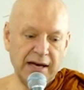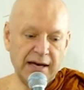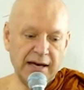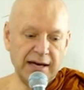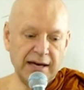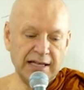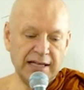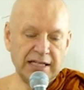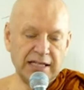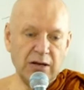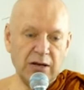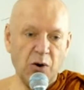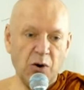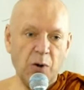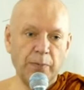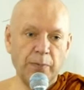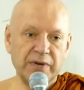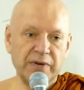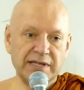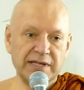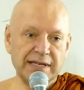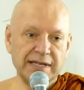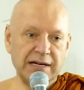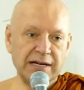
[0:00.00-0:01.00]
It's the
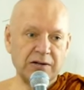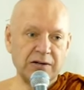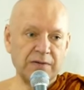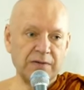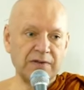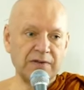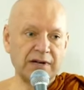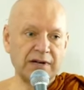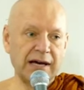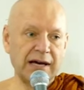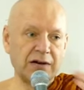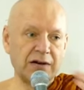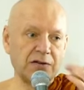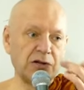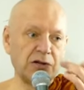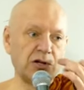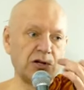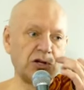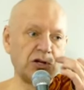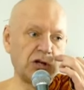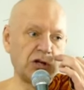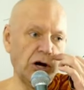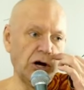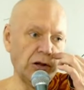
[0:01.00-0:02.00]
opposite of the kind of
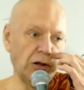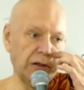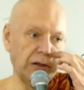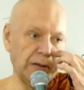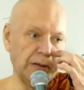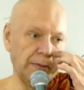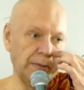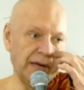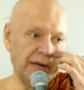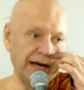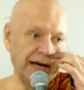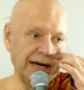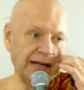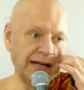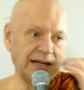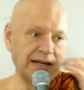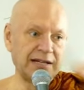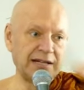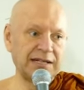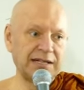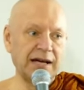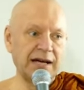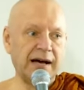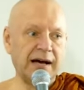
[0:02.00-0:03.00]
the dull mind, the
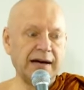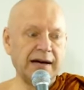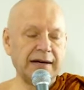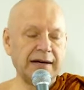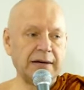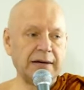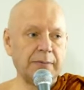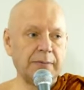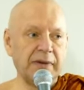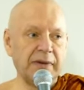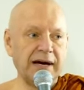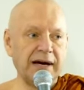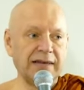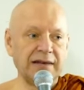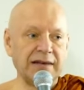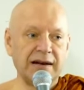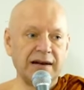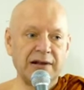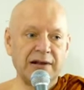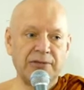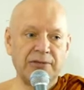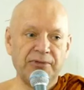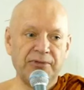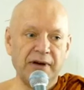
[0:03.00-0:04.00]
tired mind, the
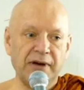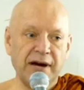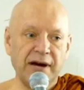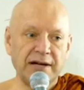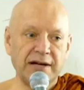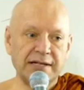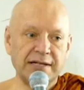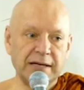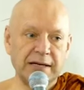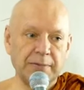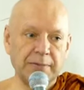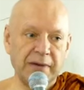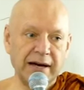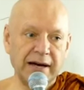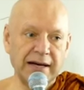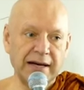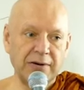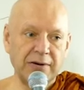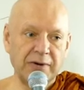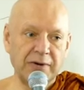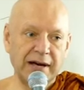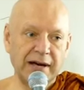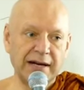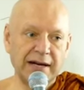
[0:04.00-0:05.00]
lethargic mind,
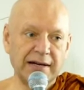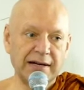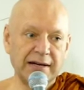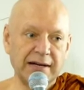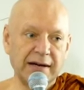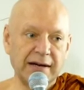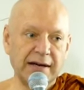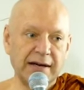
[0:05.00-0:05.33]
right?